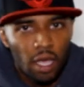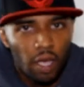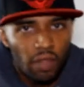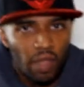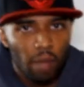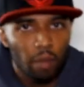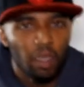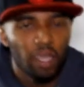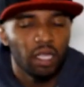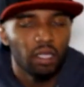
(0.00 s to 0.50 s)

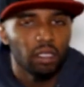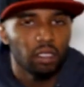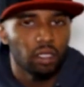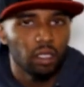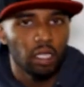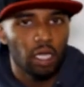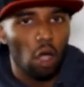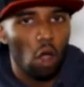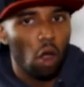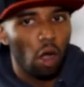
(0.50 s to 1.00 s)
that means
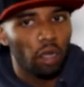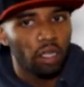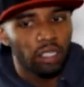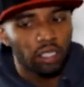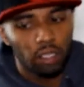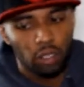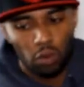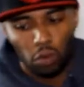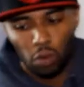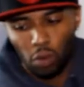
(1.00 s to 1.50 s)
the
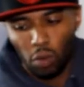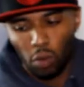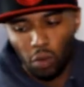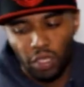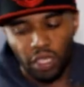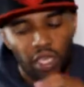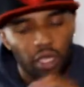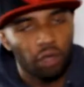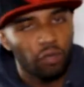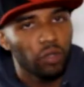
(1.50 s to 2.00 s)
artists or
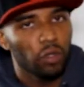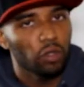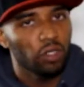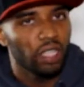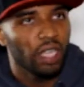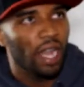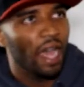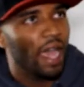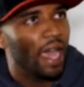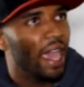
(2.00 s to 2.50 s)
the interviews
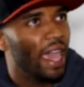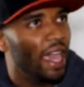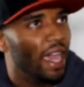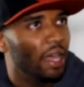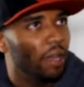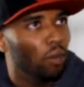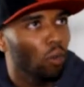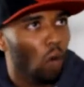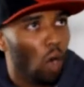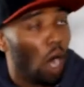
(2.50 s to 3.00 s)
that I
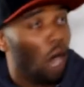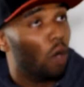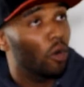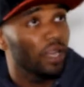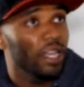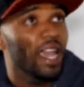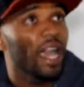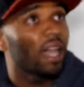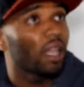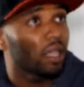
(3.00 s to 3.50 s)
had were
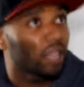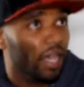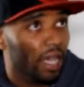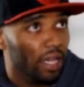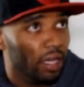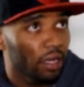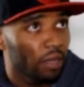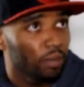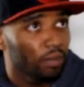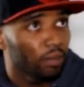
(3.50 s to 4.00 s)
already
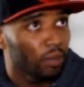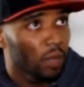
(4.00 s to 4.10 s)
allocated